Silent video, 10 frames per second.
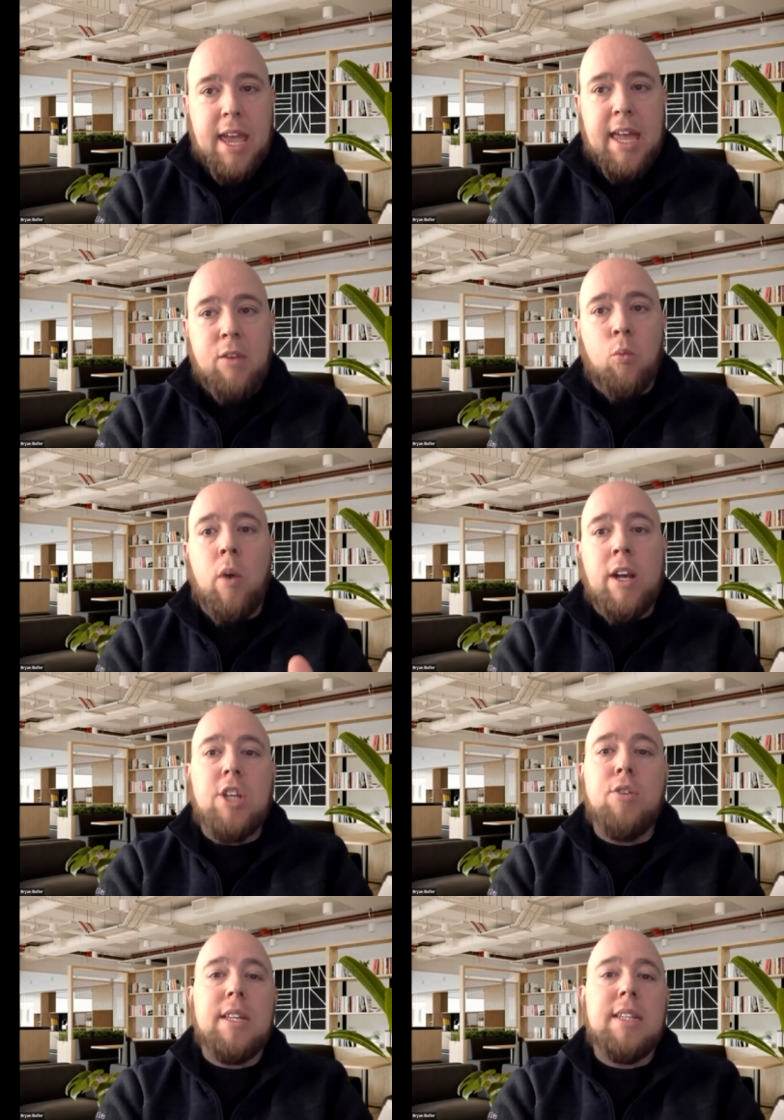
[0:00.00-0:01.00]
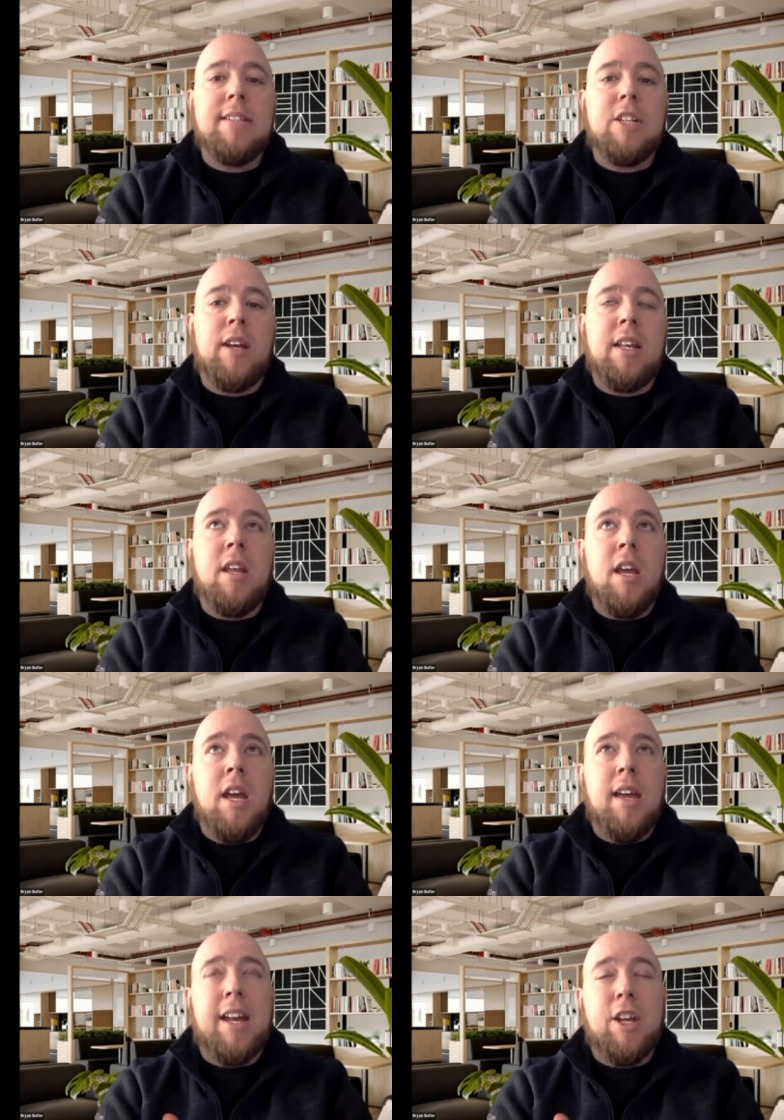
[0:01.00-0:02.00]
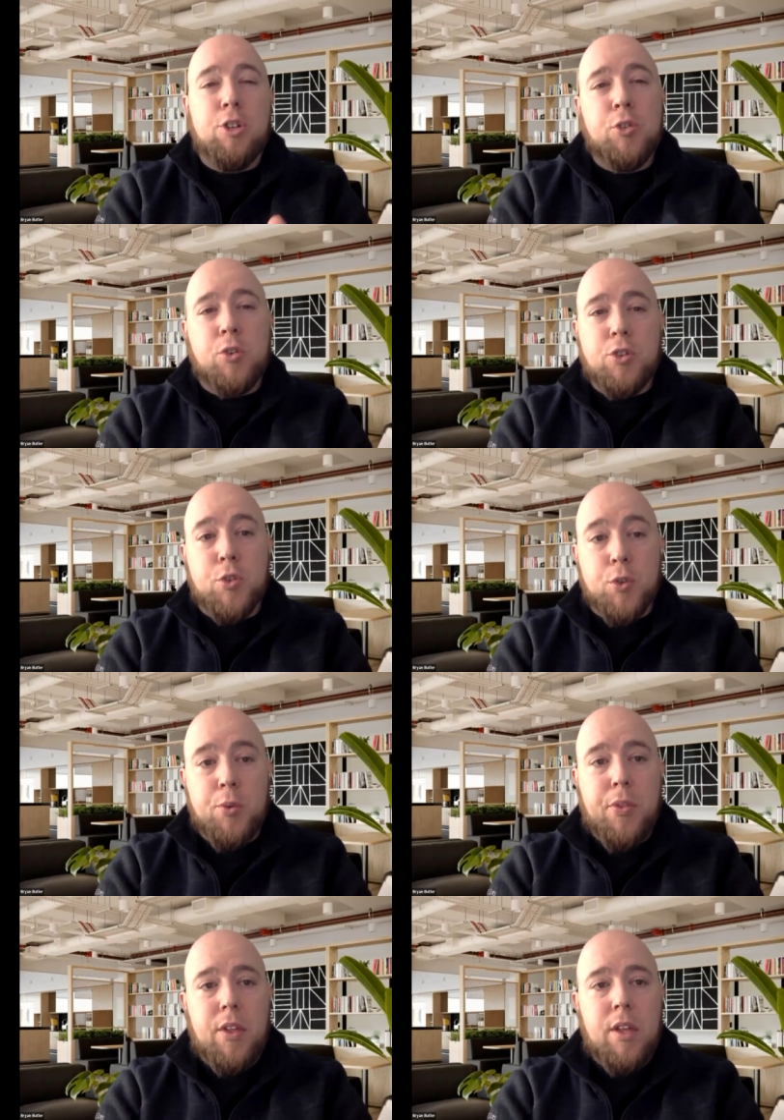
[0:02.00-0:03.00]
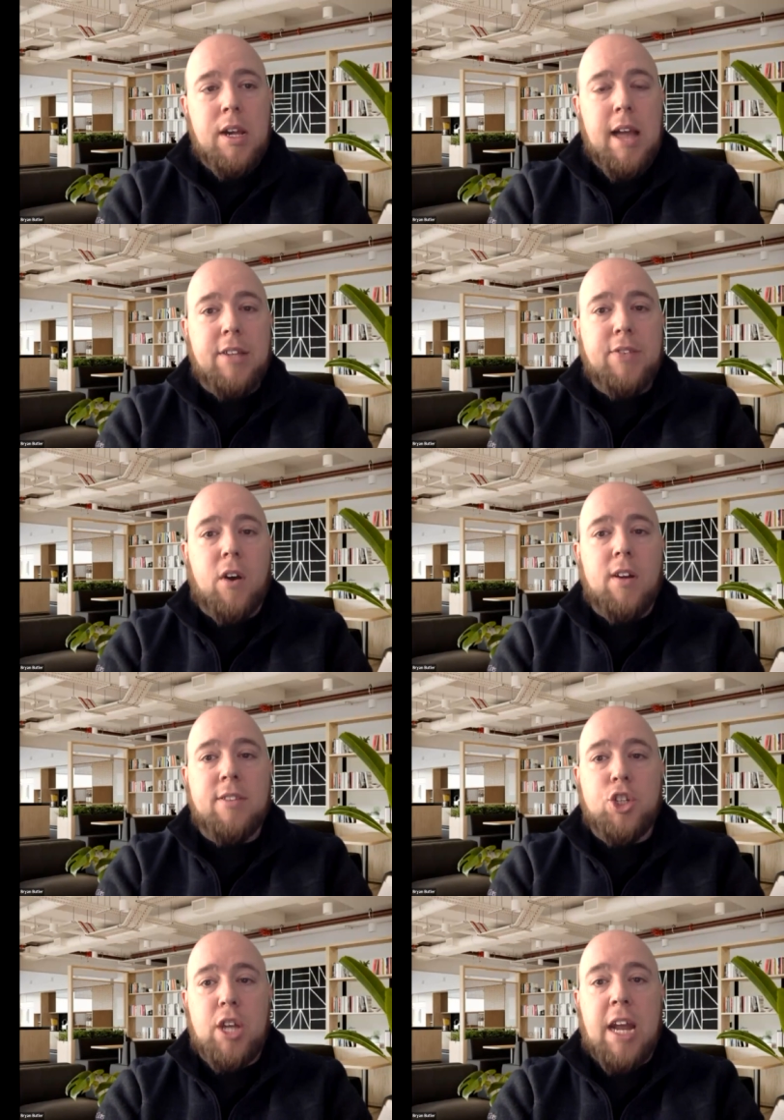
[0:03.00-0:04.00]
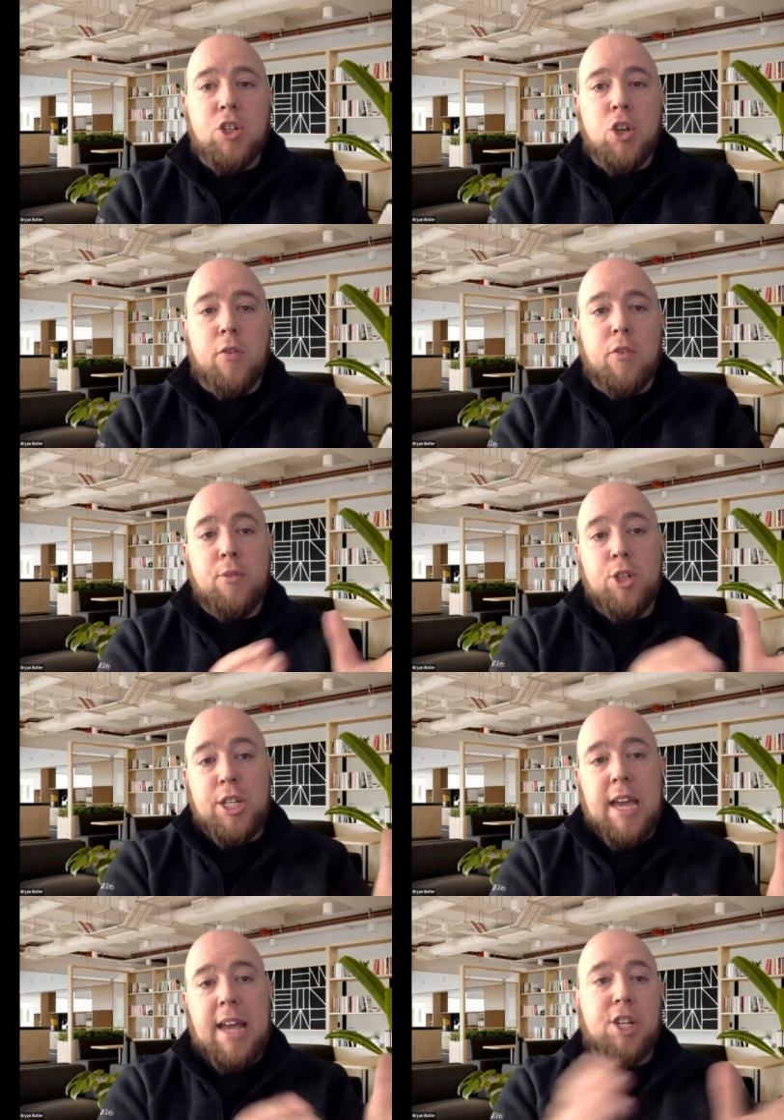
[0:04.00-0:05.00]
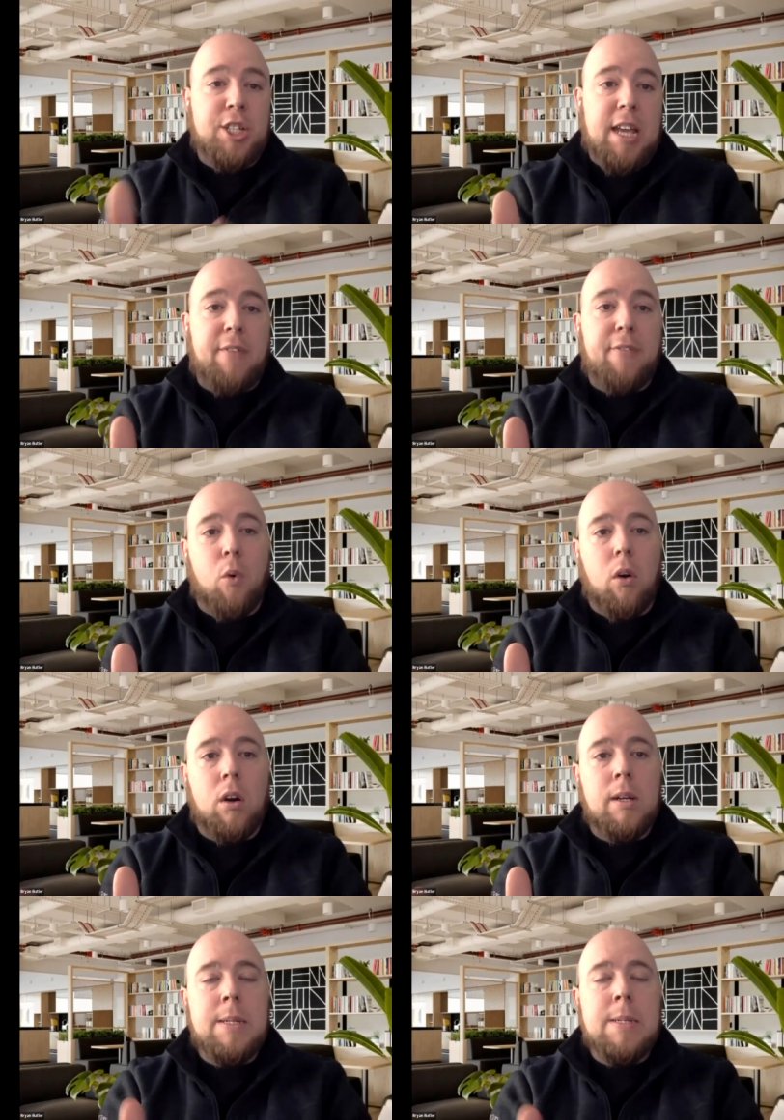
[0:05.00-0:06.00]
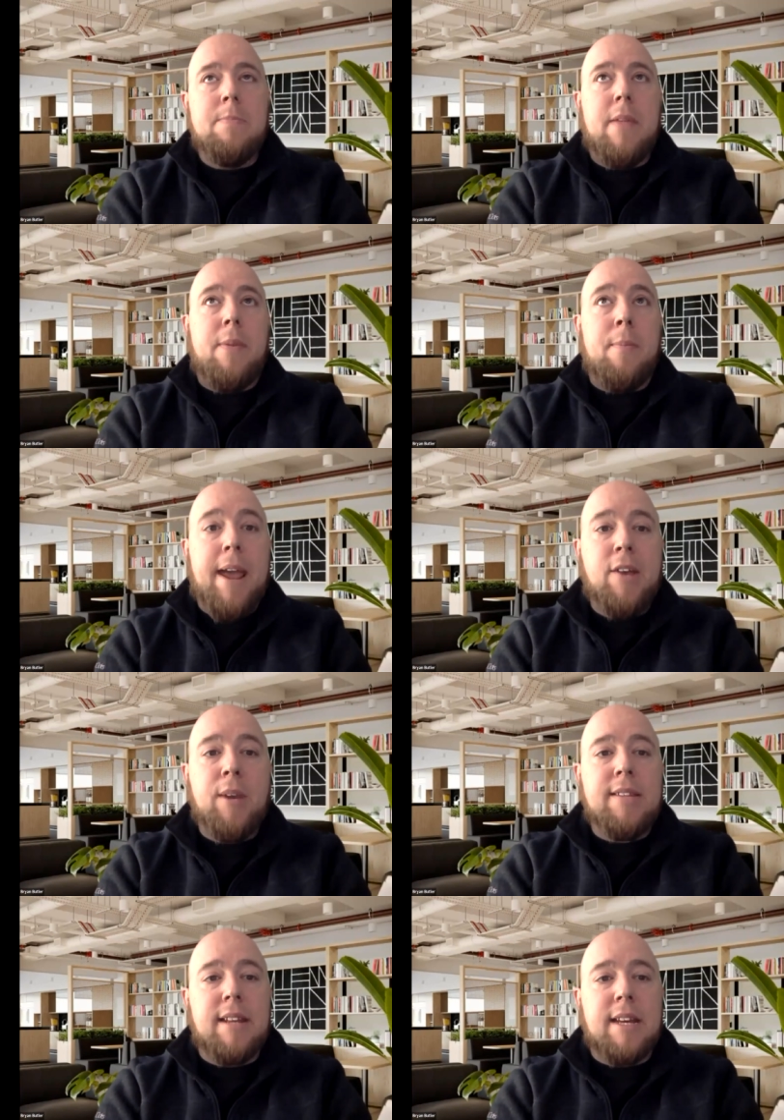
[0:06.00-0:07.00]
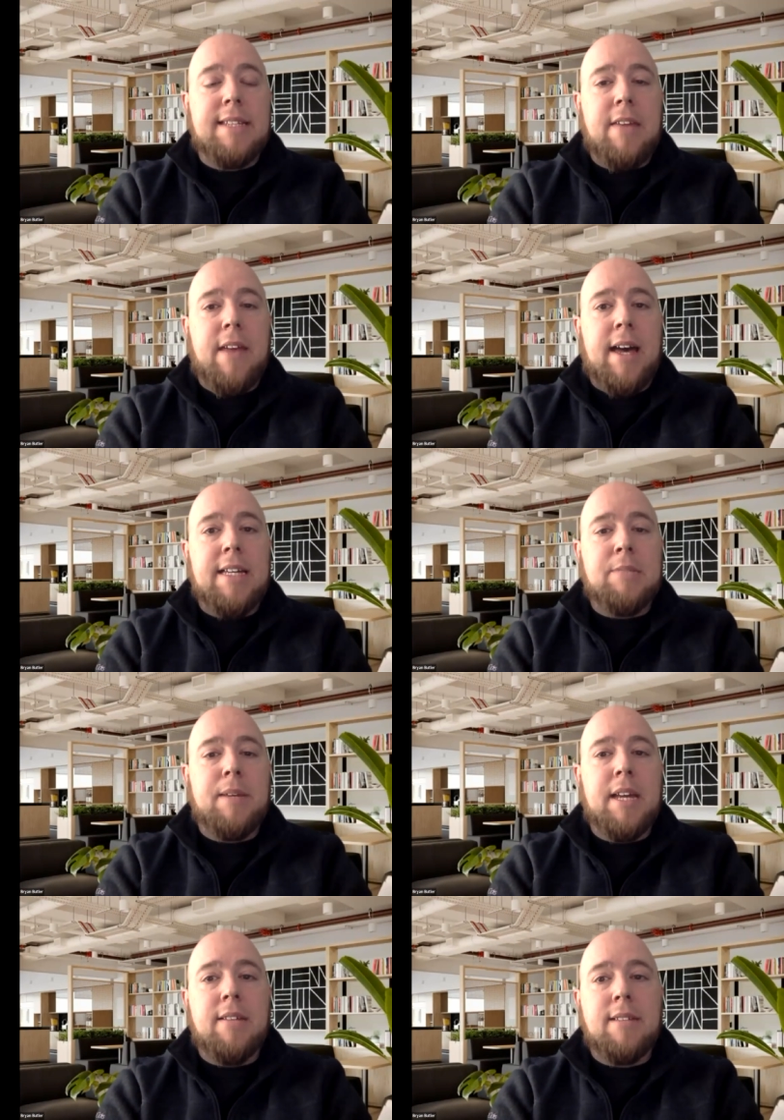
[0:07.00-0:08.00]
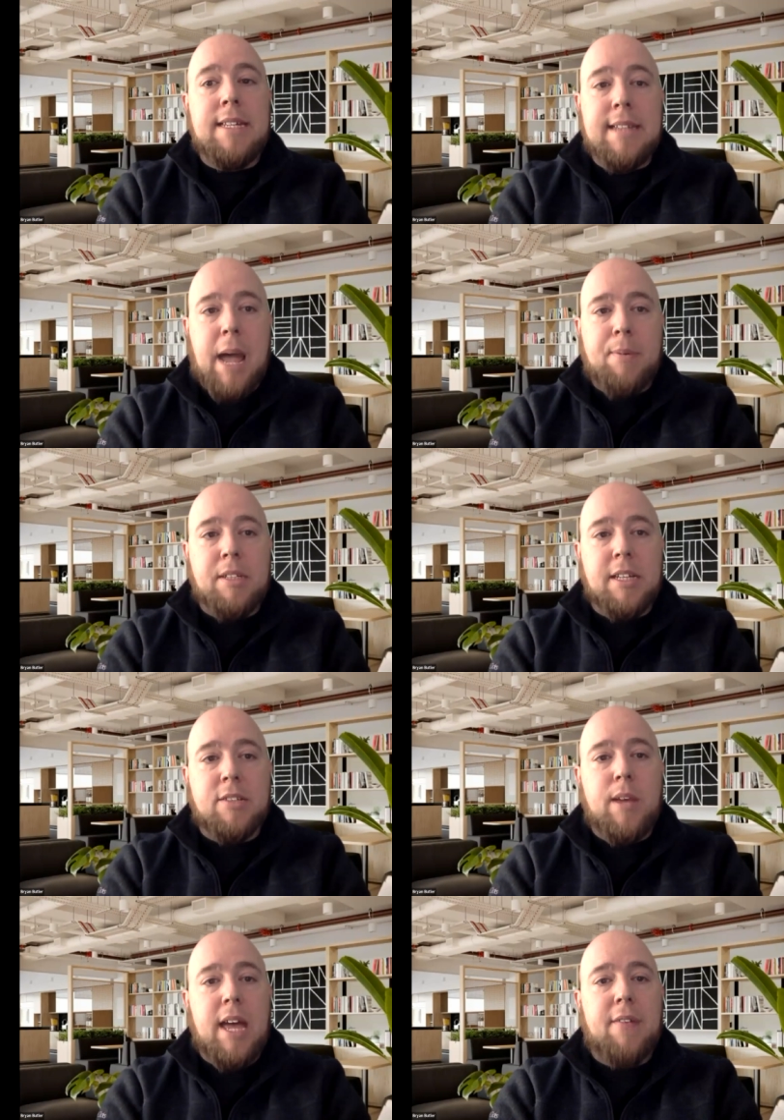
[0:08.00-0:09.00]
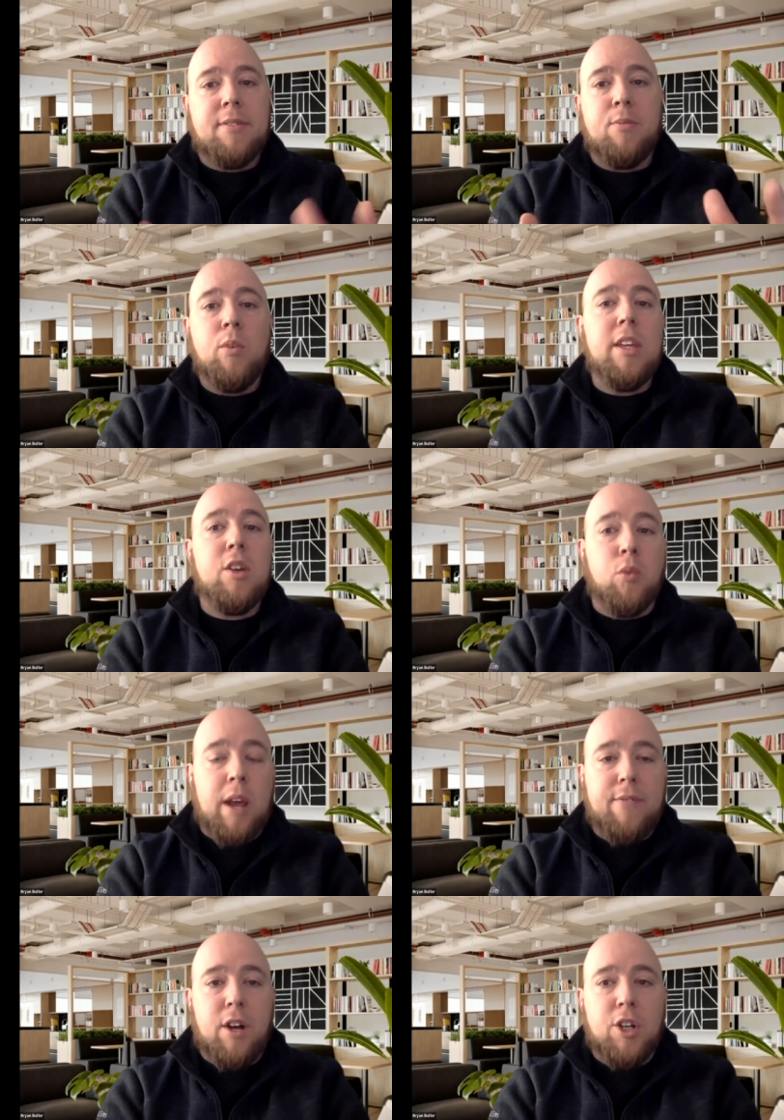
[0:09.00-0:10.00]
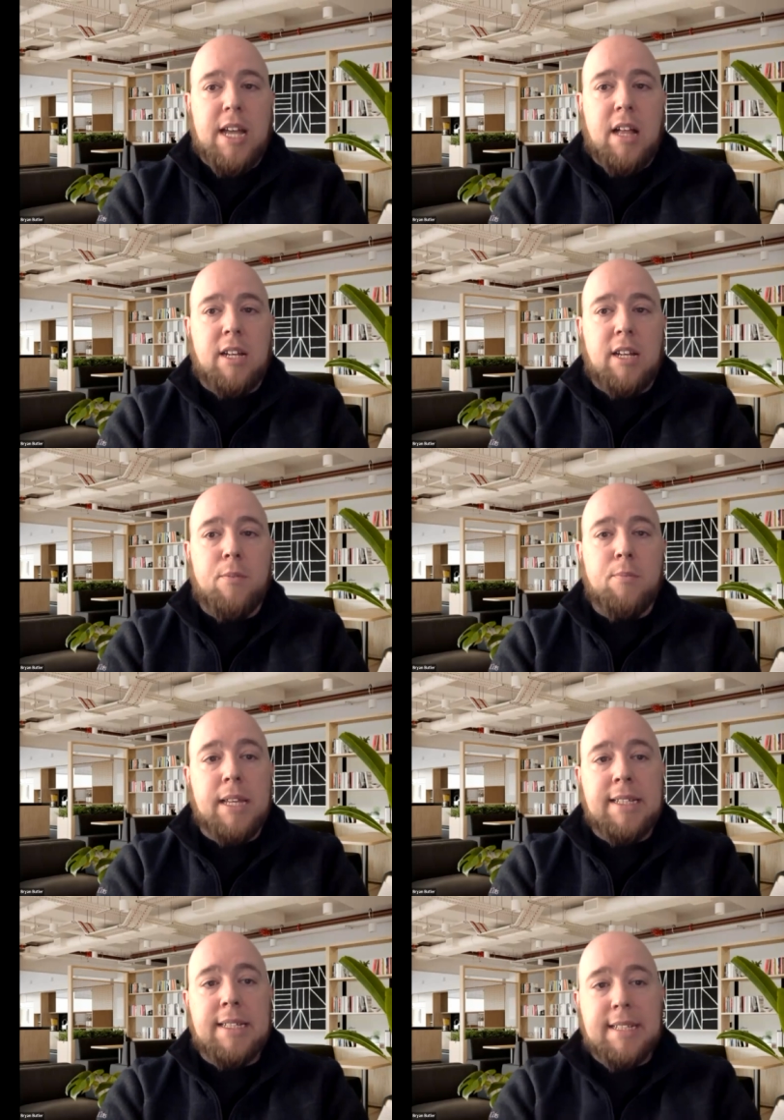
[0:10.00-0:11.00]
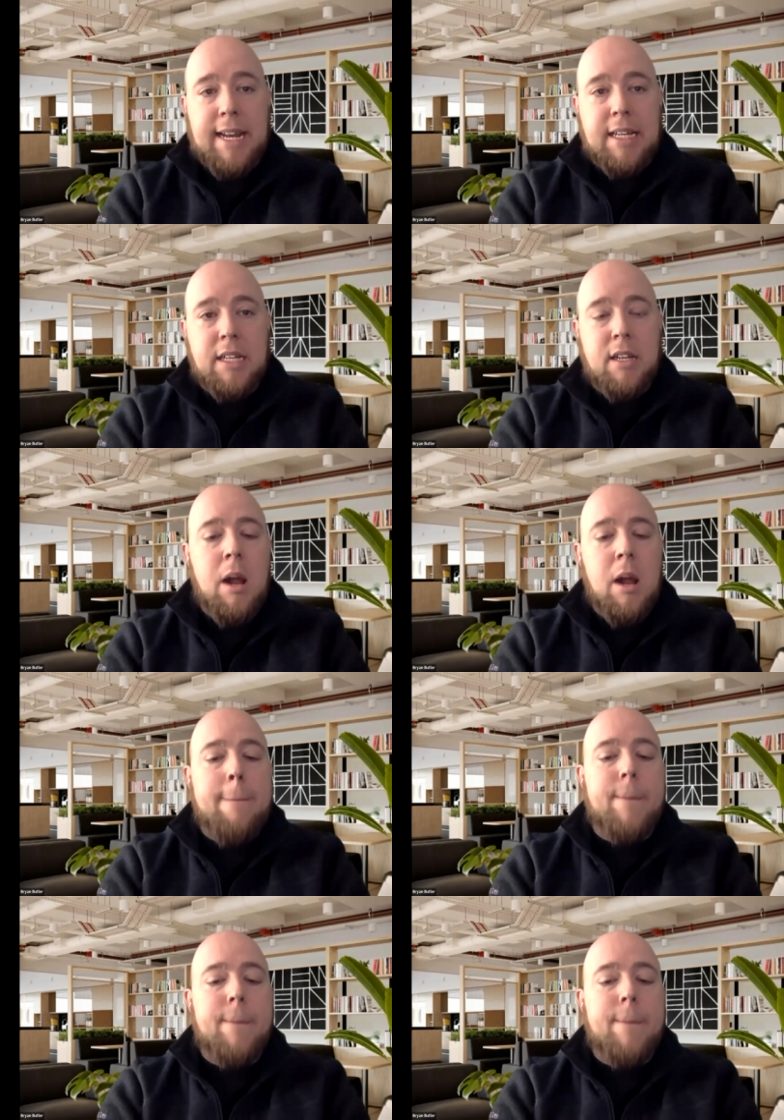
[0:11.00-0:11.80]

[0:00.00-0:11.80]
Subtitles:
And when are you considering kind of your source of truth as far as the changeover from GA to GA4? The main reason I say that is because in TapClicks, we have some really great functionality for blended data.